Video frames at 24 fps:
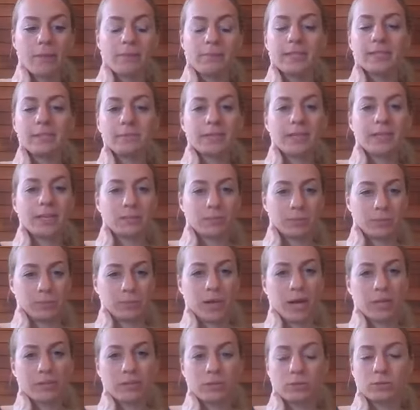Is because when you
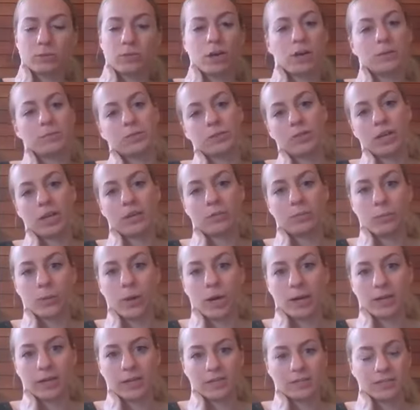cut those carbs, you're cutting
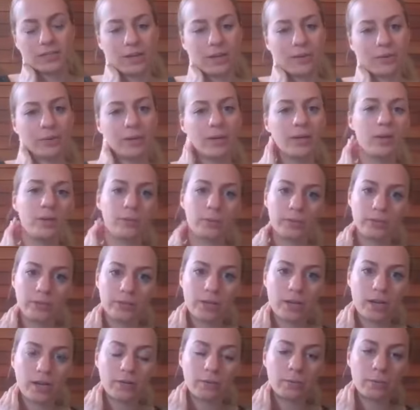water. So when
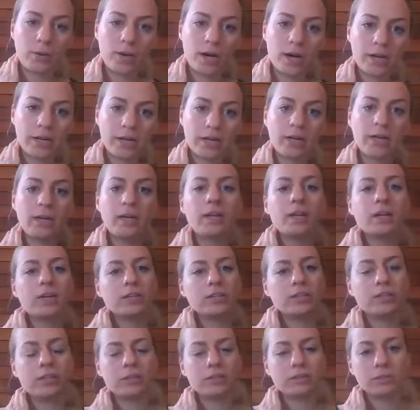you're cutting water,
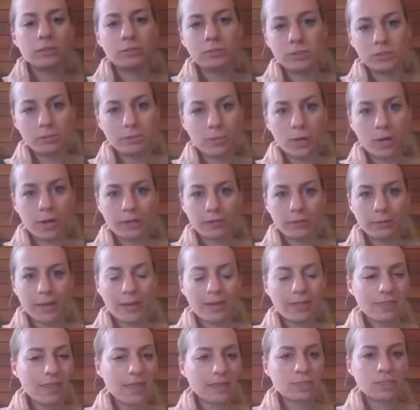you're losing water
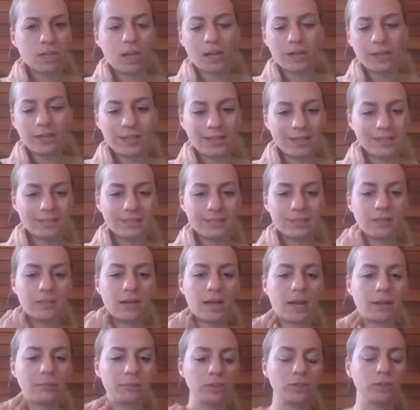weight. That's all it is.
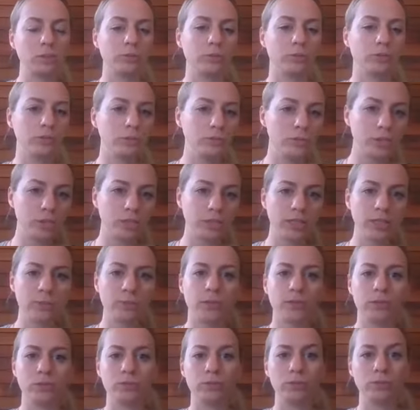So usually
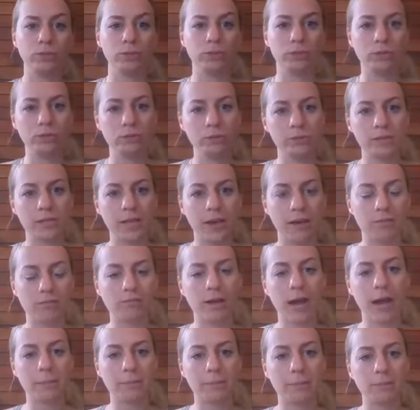when you lose that
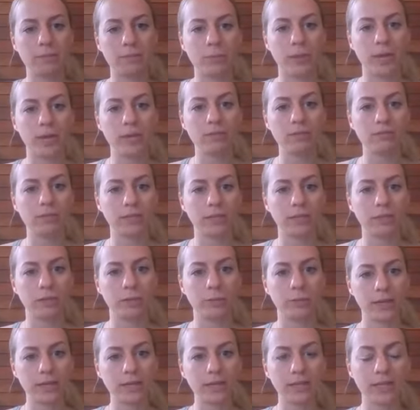rapid weight really
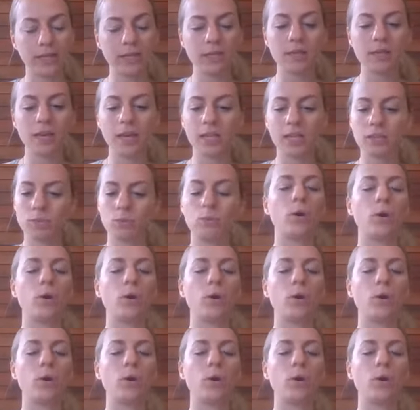quickly, it's